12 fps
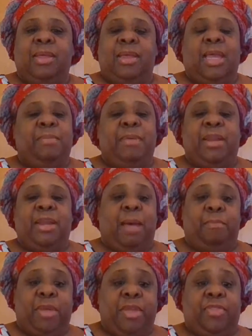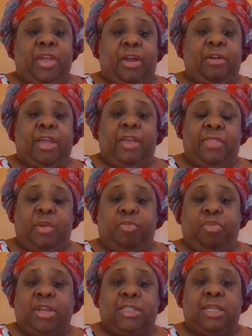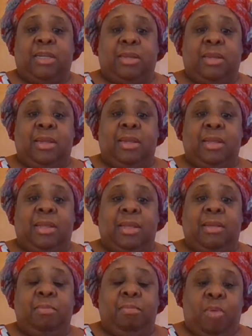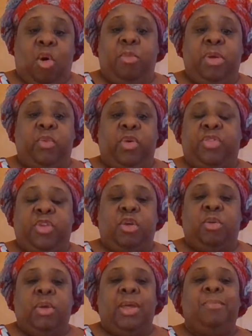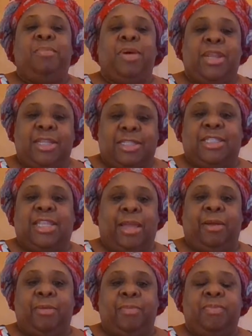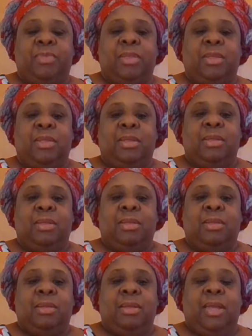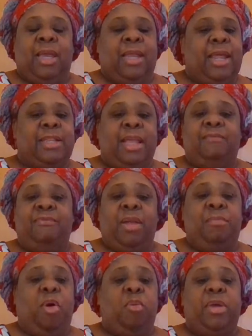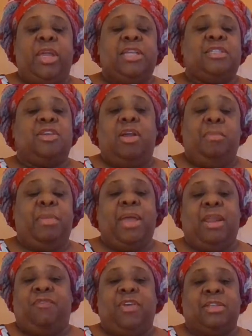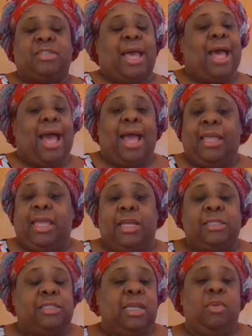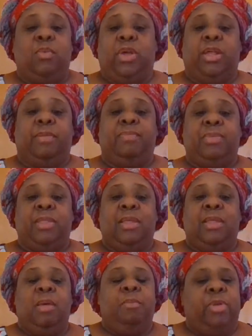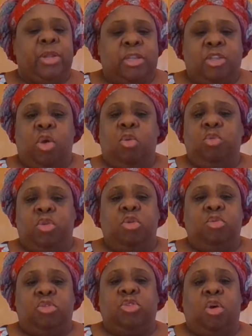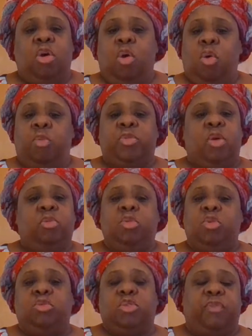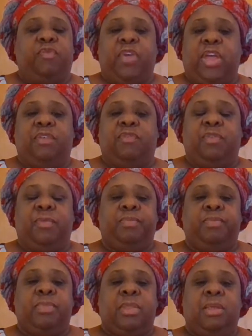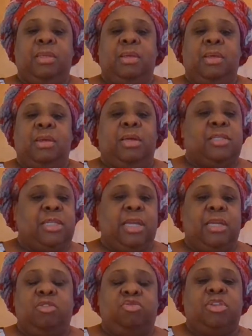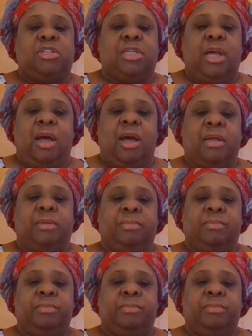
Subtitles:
He may not be there in the present moment with you, but he's there. And at that right moment, he's going to manifest. I can't say when, but don't lose your hope. Don't lose your faith. Continue to trust God.